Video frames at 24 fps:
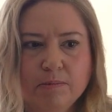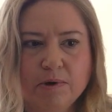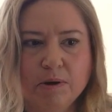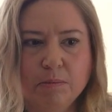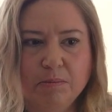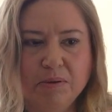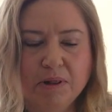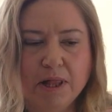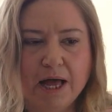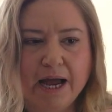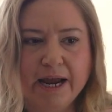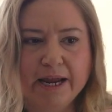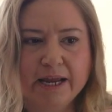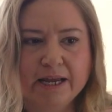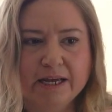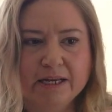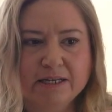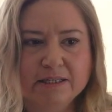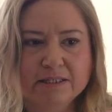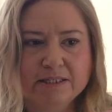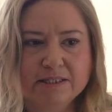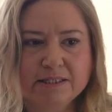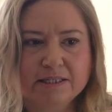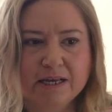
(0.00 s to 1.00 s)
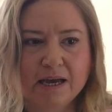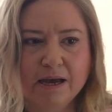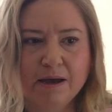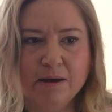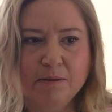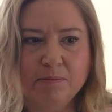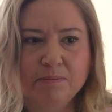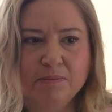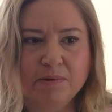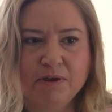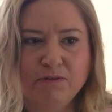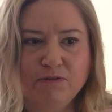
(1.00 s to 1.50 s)
compliance,
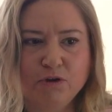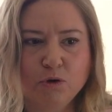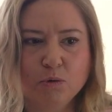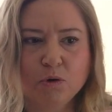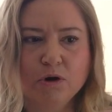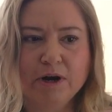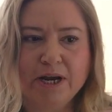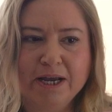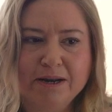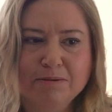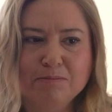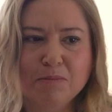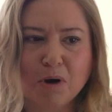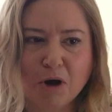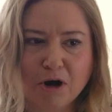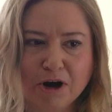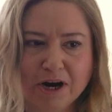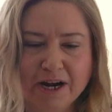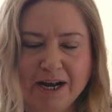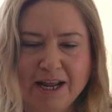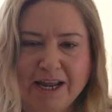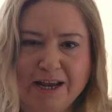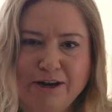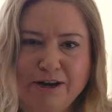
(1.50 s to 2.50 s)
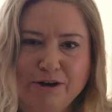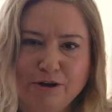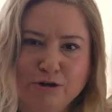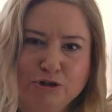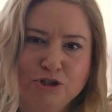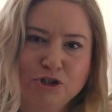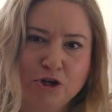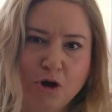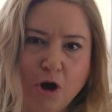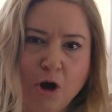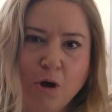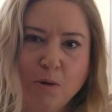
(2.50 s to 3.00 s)
if you were in marketing, you
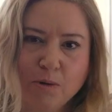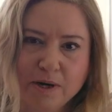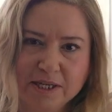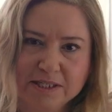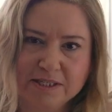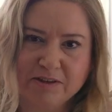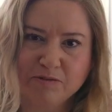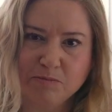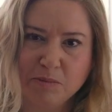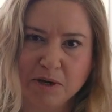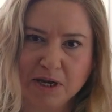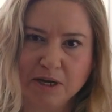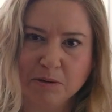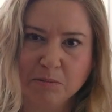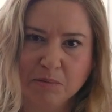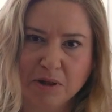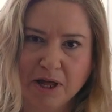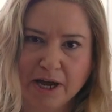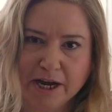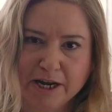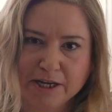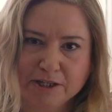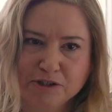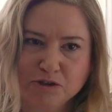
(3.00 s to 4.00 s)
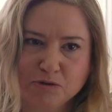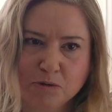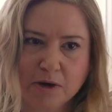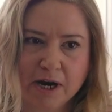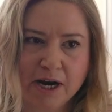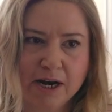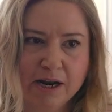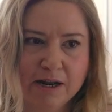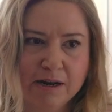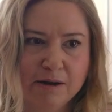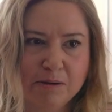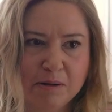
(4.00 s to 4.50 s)
should always have been compliance,
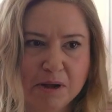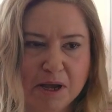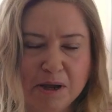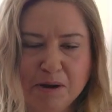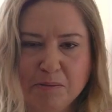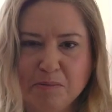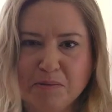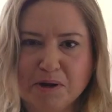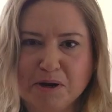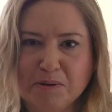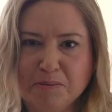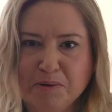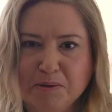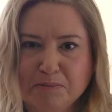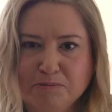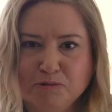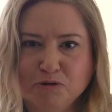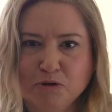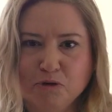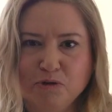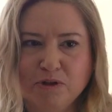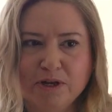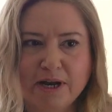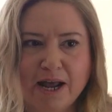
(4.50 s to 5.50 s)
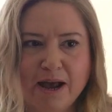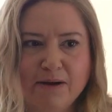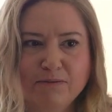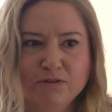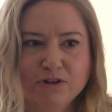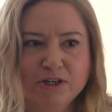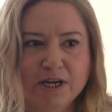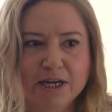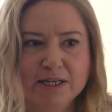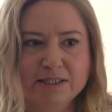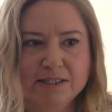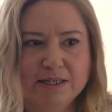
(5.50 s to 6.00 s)
right? At a minimum, truth in
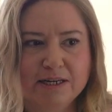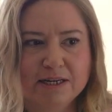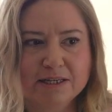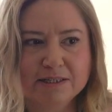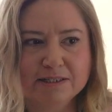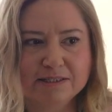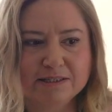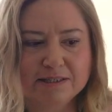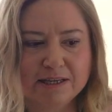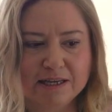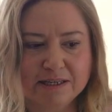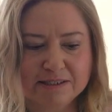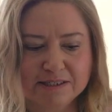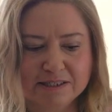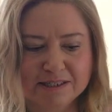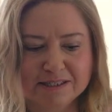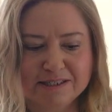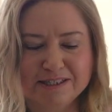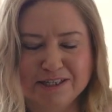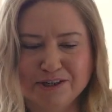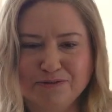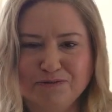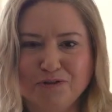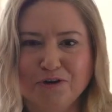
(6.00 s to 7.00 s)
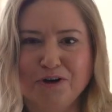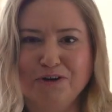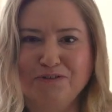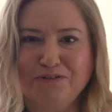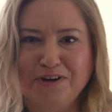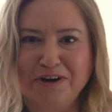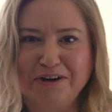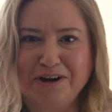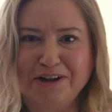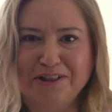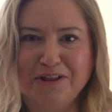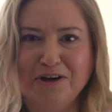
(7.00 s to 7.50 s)
advertising has existed for a
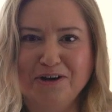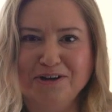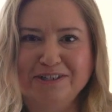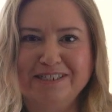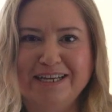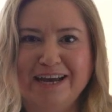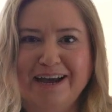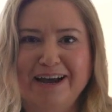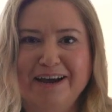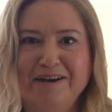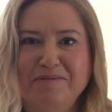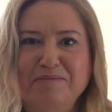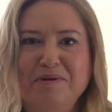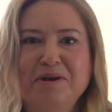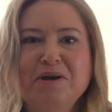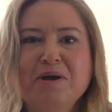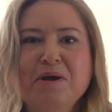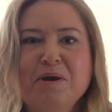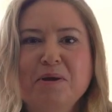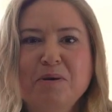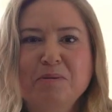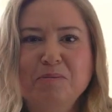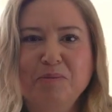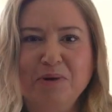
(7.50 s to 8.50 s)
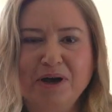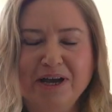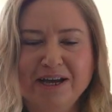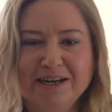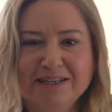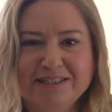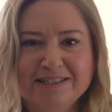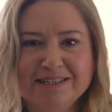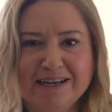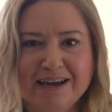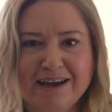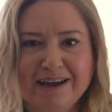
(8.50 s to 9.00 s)
very long time,
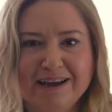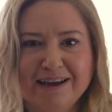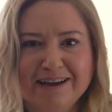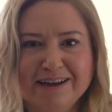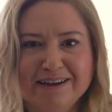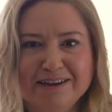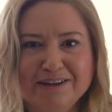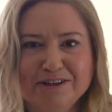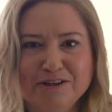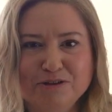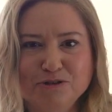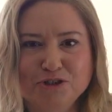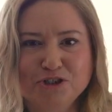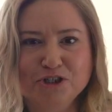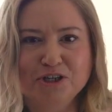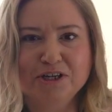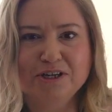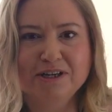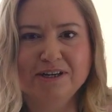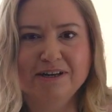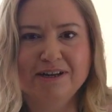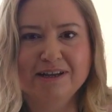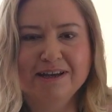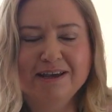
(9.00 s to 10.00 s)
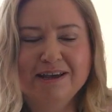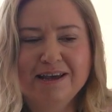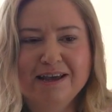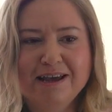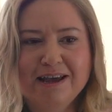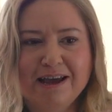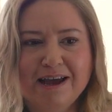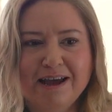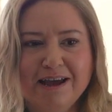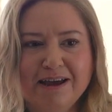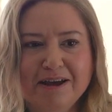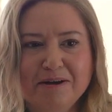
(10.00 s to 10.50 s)
but you should,
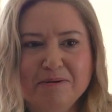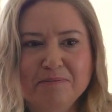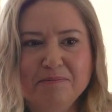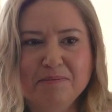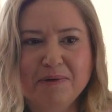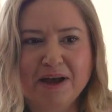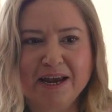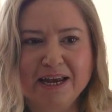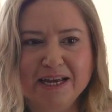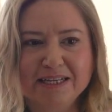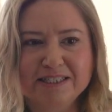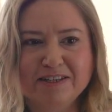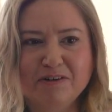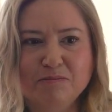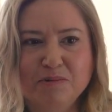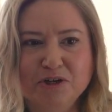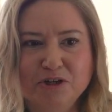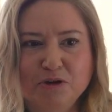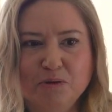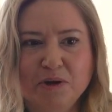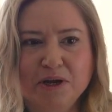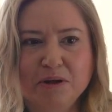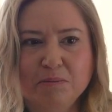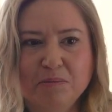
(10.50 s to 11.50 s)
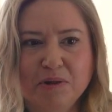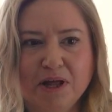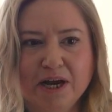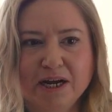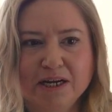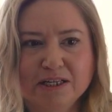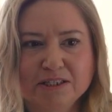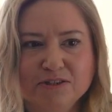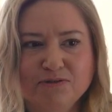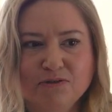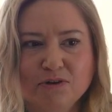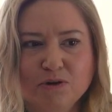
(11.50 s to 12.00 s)
I guess I've been doing
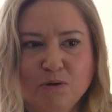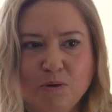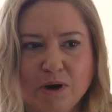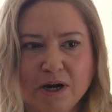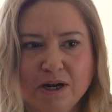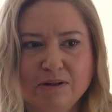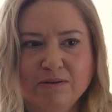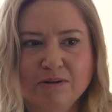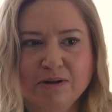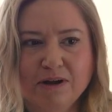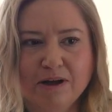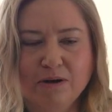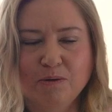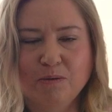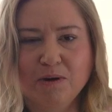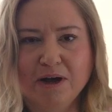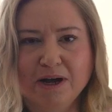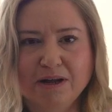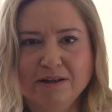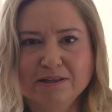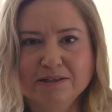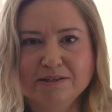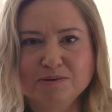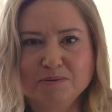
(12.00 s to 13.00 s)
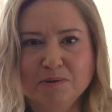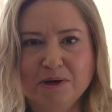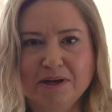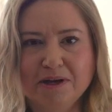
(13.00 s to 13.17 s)
compliance for quite a while as